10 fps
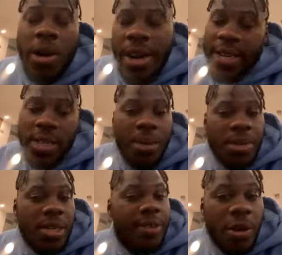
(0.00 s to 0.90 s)
if I'm not
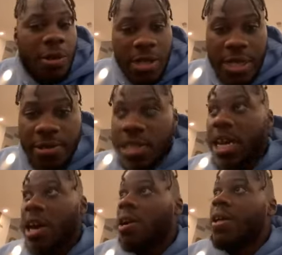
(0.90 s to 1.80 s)
mistaken, one of the like top
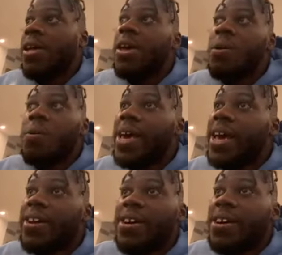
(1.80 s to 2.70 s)
CFL receivers
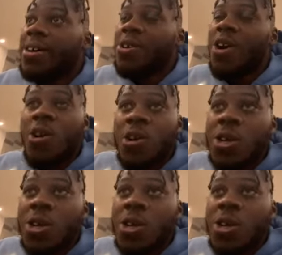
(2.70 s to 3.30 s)
now. We had